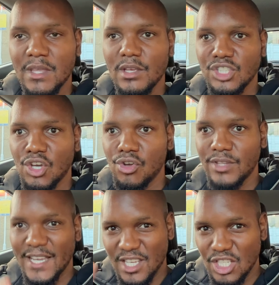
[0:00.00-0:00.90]
so
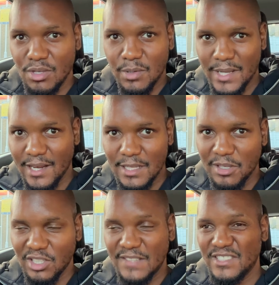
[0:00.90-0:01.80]
that you can do it quickly.
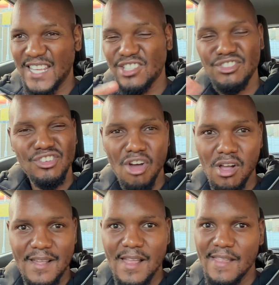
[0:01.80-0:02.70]
Because if you take too
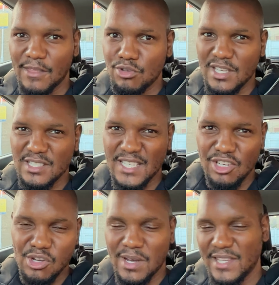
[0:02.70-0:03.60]
long, they'll just say, you
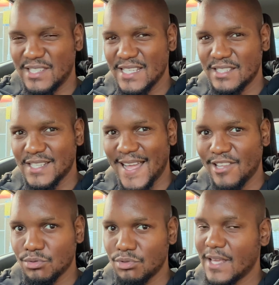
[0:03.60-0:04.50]
know what, the test is
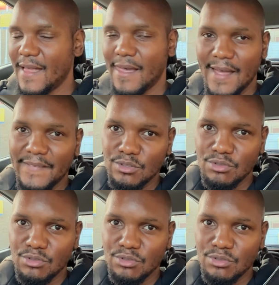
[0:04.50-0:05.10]
cancelled, and you